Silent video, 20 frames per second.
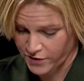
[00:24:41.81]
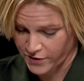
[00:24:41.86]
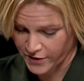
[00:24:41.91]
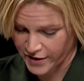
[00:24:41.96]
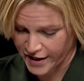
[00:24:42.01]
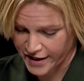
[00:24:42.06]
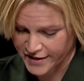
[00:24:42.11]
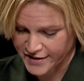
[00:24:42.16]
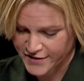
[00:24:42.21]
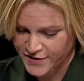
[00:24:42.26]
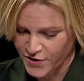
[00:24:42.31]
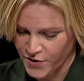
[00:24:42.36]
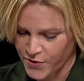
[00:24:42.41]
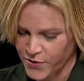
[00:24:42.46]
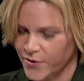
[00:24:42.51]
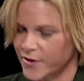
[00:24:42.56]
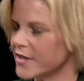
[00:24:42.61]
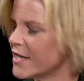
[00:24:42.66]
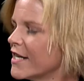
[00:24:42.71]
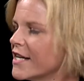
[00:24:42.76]
Okay,
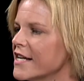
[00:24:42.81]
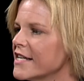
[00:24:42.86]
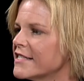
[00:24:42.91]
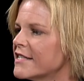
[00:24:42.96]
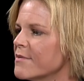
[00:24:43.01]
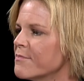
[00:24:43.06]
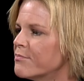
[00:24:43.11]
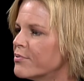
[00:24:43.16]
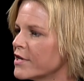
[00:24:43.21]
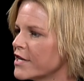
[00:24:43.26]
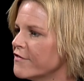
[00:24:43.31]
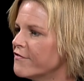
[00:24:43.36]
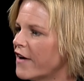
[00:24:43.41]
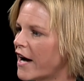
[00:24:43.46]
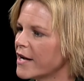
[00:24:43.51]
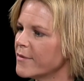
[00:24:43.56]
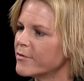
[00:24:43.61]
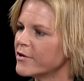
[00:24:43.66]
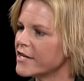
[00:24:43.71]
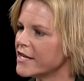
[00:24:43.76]
so is it pretty
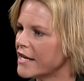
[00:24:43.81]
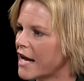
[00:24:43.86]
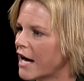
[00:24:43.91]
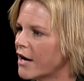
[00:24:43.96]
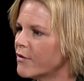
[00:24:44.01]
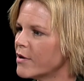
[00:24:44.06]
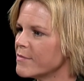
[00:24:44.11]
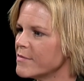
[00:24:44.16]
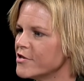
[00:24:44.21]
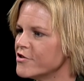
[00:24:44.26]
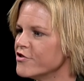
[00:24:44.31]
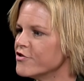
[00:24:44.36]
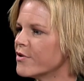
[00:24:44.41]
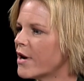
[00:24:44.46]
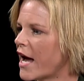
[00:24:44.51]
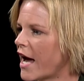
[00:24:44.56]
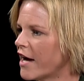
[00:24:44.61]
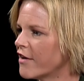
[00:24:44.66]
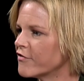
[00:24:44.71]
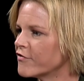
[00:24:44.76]
vibrant now? I mean, do you
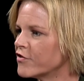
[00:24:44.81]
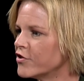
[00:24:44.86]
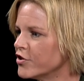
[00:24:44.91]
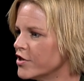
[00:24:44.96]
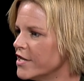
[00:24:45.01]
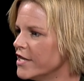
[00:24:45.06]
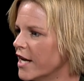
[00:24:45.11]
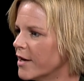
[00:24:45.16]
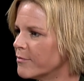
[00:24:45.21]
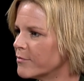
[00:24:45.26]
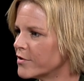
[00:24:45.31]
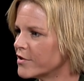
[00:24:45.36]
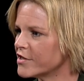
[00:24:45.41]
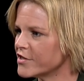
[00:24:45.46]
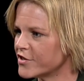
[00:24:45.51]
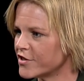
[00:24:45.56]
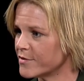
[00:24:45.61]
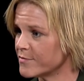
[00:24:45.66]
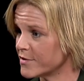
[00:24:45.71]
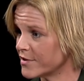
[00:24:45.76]
have good number in
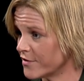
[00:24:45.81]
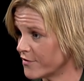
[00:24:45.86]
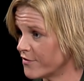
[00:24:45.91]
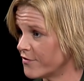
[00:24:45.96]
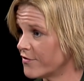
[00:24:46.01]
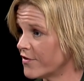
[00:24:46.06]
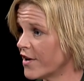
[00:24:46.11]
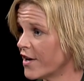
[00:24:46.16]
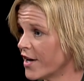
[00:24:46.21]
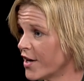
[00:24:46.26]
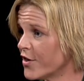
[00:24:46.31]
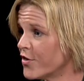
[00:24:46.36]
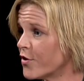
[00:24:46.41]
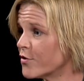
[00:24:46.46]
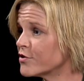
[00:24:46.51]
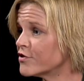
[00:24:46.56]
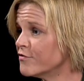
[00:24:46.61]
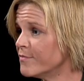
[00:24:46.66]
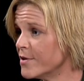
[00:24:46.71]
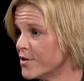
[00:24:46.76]
terms of those
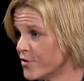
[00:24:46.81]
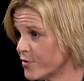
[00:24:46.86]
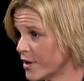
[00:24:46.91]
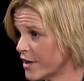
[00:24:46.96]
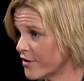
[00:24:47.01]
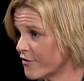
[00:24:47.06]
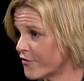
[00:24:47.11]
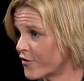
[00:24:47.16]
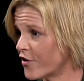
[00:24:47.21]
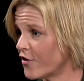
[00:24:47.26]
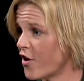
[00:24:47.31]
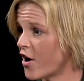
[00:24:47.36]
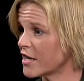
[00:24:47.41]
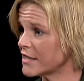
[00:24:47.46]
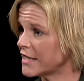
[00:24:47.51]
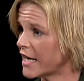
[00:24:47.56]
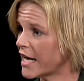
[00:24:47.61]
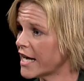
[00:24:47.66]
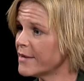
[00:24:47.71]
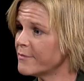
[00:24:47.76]
who've been doing it for a long
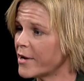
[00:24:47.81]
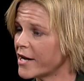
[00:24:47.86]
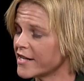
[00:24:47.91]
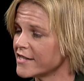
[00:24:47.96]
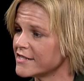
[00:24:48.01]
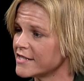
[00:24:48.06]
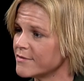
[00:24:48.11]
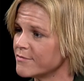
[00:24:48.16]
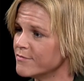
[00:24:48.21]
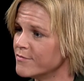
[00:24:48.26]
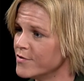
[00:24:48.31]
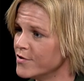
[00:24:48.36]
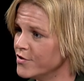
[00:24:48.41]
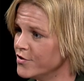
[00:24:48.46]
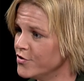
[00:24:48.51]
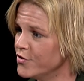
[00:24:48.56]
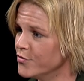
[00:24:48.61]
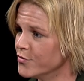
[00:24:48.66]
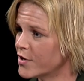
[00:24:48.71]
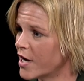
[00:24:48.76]
time and some
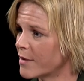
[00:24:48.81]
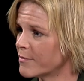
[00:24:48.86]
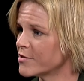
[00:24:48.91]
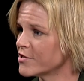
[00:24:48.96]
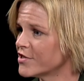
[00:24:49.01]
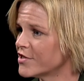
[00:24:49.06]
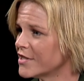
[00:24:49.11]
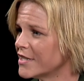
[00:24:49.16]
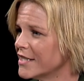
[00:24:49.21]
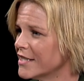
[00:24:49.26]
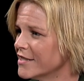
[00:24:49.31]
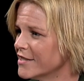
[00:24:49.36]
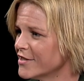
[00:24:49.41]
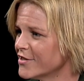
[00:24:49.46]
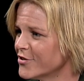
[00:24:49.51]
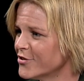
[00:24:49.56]
newcomers to the industry?